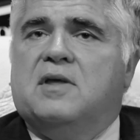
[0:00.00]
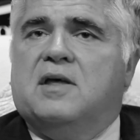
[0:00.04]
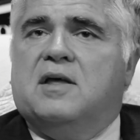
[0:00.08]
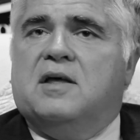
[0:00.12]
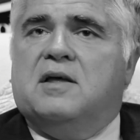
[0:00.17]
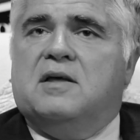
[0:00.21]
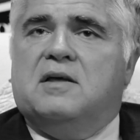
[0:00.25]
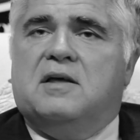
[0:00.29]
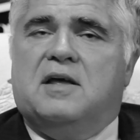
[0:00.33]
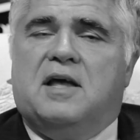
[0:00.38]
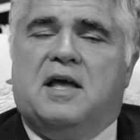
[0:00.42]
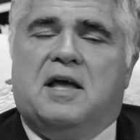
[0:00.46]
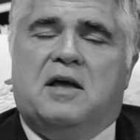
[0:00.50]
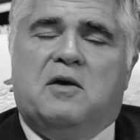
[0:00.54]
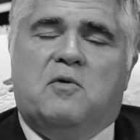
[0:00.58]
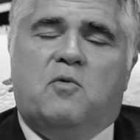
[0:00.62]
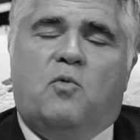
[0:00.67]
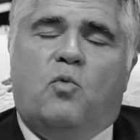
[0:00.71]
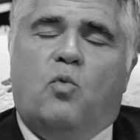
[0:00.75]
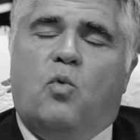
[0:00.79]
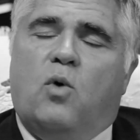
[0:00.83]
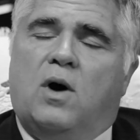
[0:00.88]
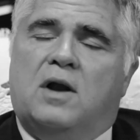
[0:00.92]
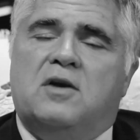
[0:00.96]
a
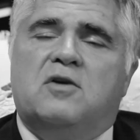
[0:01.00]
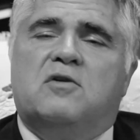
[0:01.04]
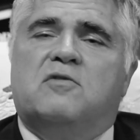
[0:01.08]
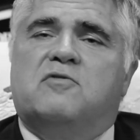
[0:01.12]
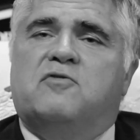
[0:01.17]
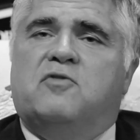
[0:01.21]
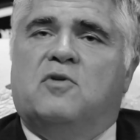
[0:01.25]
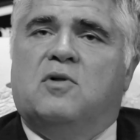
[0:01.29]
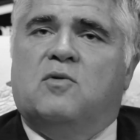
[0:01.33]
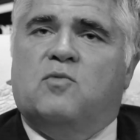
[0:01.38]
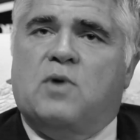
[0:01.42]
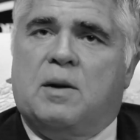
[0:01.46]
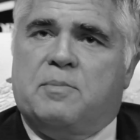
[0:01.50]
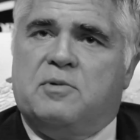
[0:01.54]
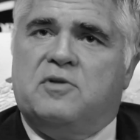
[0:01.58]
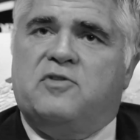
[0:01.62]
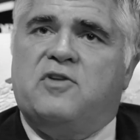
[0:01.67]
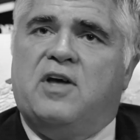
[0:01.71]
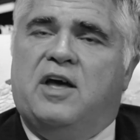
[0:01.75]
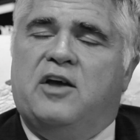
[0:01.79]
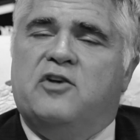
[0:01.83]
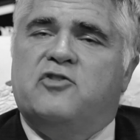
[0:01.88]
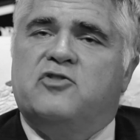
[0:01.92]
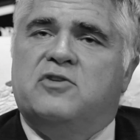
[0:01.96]
wonderful
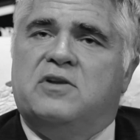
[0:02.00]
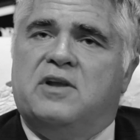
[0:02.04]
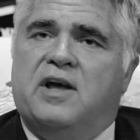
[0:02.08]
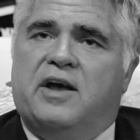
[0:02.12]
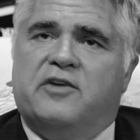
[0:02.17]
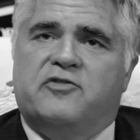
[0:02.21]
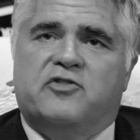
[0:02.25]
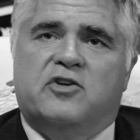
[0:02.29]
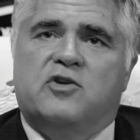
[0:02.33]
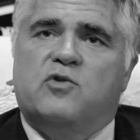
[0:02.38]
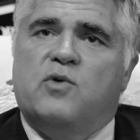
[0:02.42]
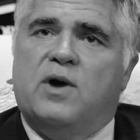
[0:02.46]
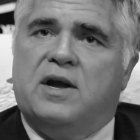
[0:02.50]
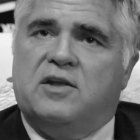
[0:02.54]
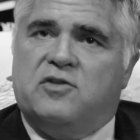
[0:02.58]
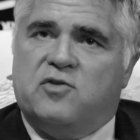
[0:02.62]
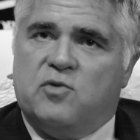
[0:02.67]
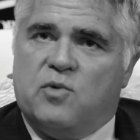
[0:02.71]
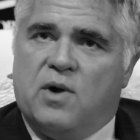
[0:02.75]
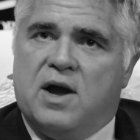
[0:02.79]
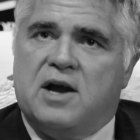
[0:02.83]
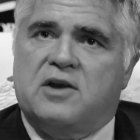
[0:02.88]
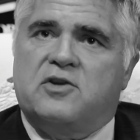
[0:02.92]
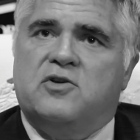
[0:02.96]
reputation as a great
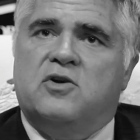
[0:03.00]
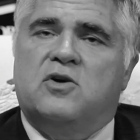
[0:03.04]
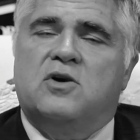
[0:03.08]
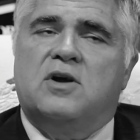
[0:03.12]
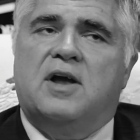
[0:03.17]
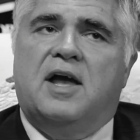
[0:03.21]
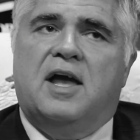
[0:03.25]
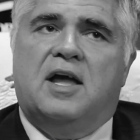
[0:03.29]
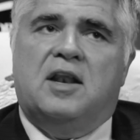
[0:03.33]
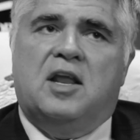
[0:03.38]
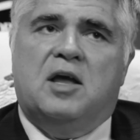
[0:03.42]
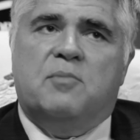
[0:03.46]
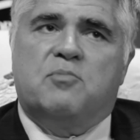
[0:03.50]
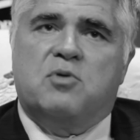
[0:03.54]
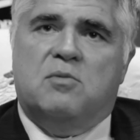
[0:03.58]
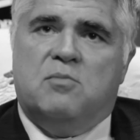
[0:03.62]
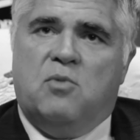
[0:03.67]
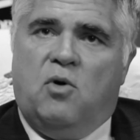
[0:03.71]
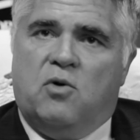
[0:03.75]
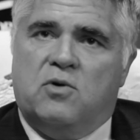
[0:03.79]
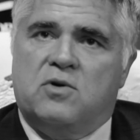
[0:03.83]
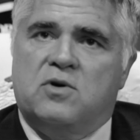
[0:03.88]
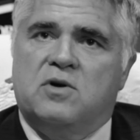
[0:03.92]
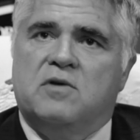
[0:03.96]
director and a
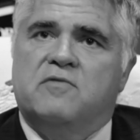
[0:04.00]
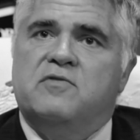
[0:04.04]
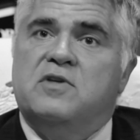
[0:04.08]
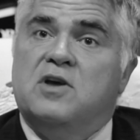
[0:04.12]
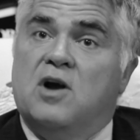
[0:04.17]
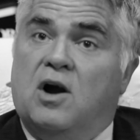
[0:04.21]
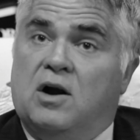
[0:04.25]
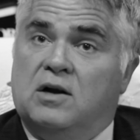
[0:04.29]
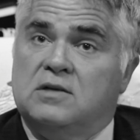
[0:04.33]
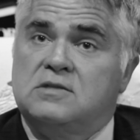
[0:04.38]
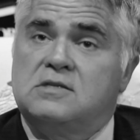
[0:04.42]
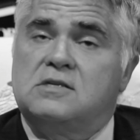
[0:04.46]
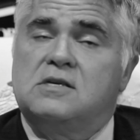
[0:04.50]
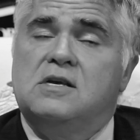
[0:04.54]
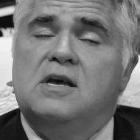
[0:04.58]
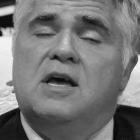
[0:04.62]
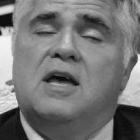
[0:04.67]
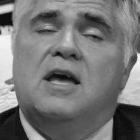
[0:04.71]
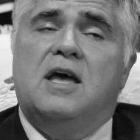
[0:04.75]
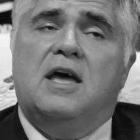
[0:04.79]
promoter of the arts,